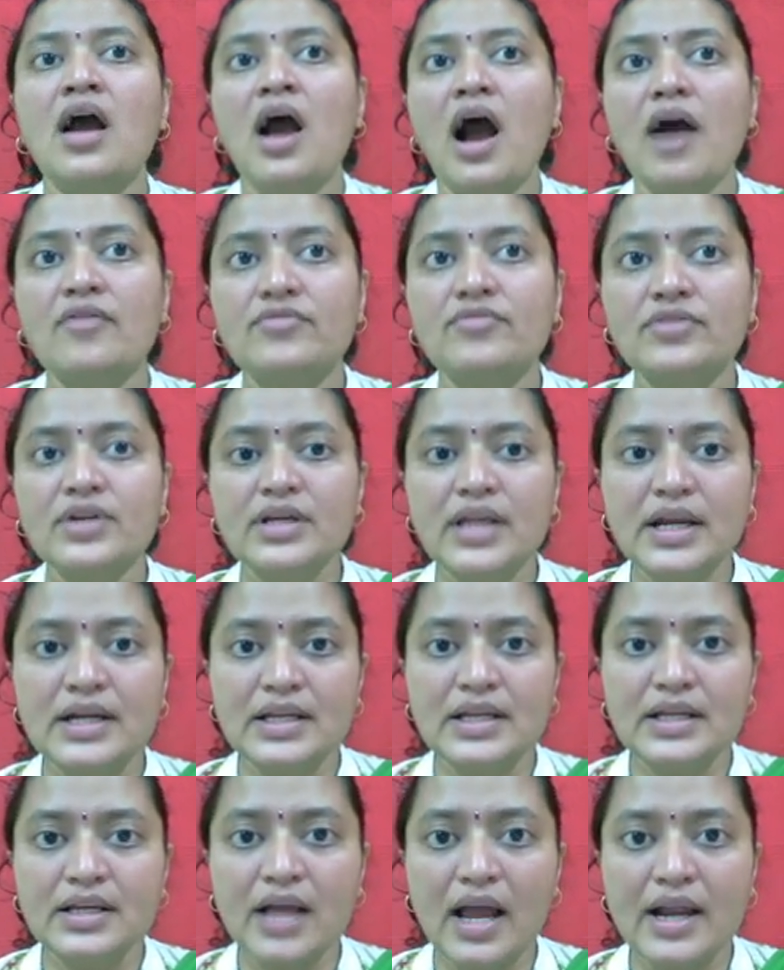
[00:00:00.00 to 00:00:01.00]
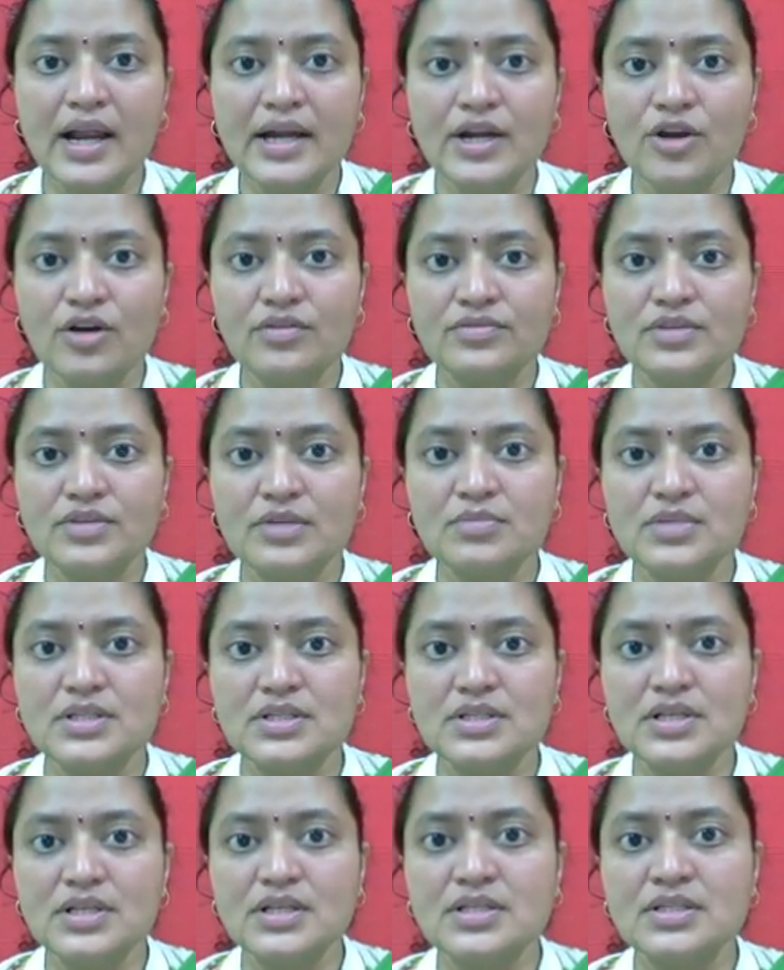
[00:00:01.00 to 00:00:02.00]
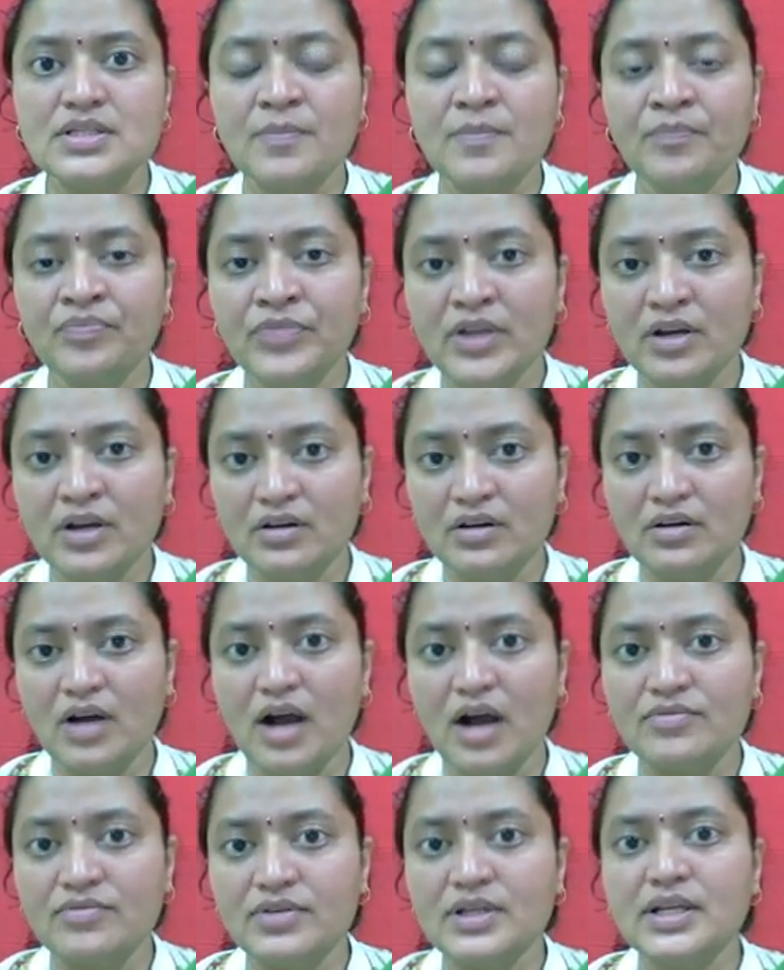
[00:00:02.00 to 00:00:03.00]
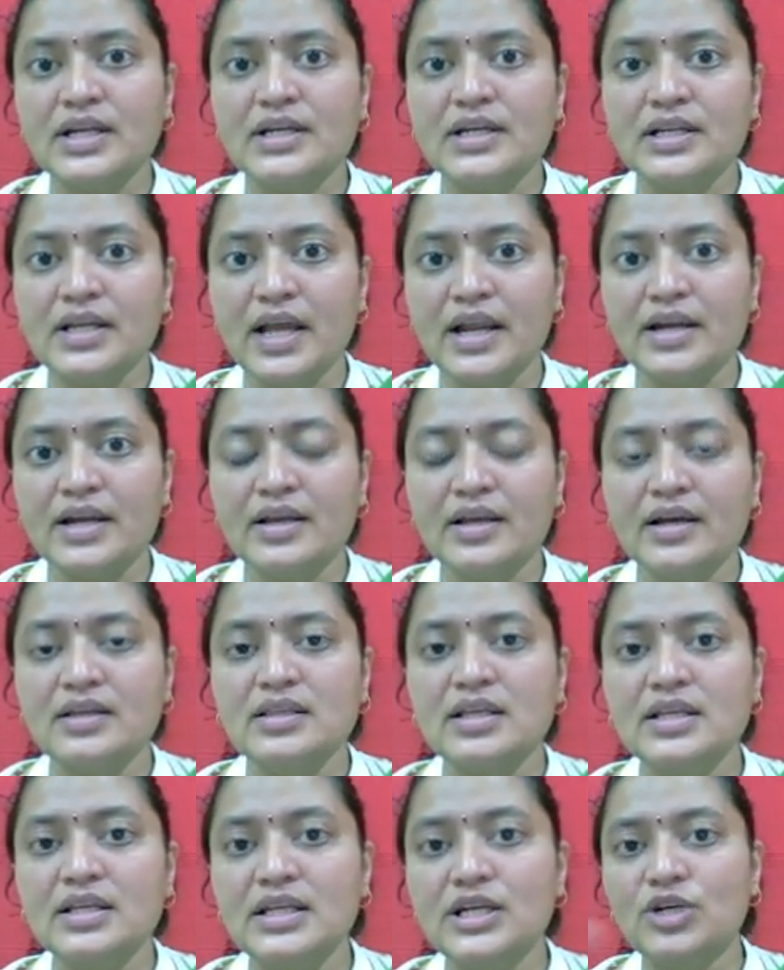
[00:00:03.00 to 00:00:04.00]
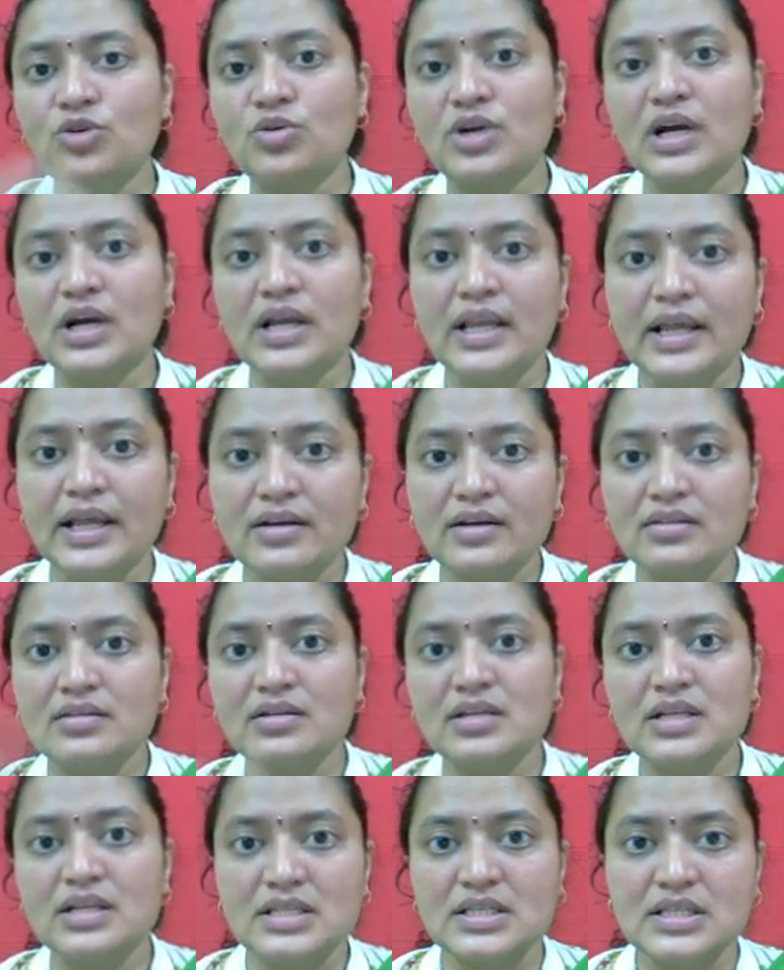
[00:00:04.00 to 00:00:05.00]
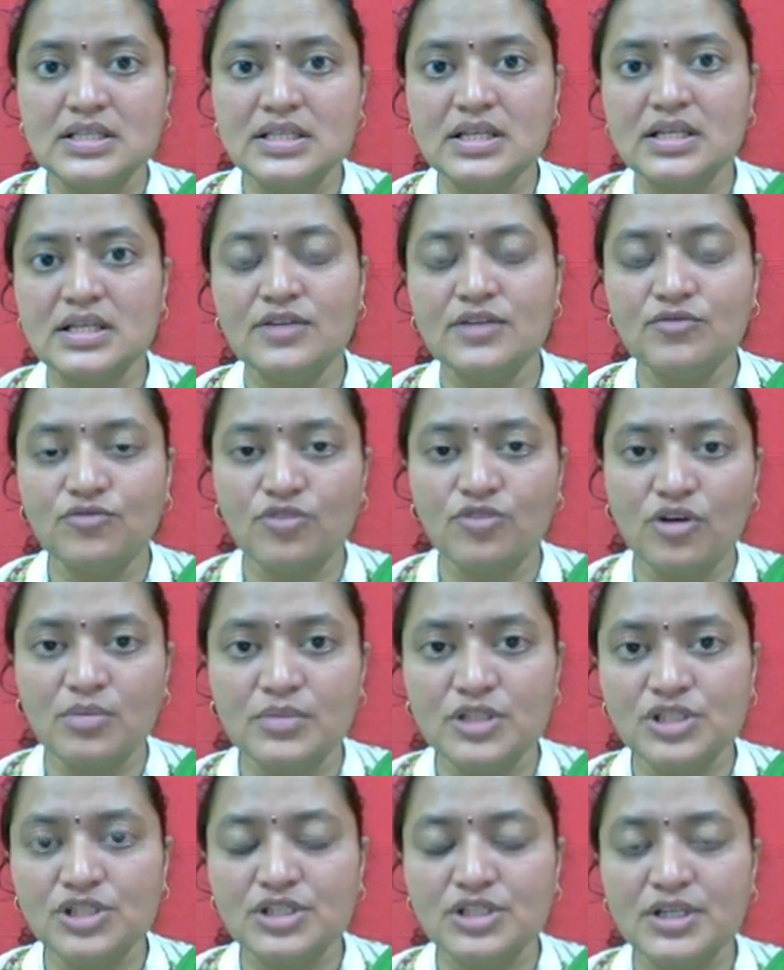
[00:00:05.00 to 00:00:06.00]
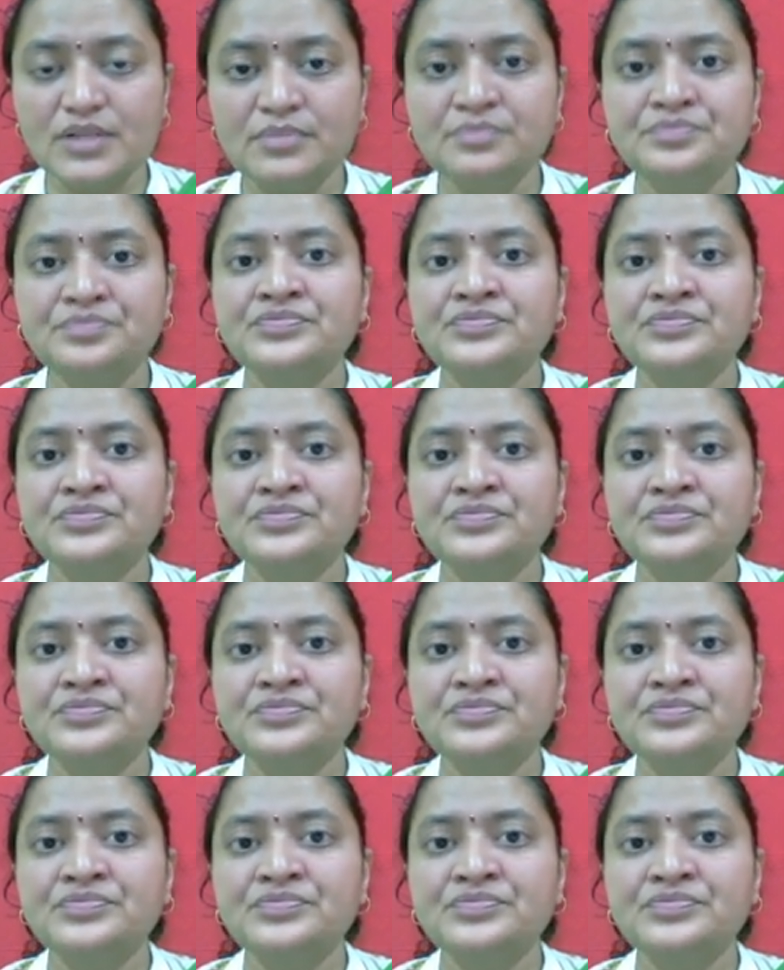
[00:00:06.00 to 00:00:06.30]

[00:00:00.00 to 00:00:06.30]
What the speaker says: After getting idea of the business, they need to collect the necessary information.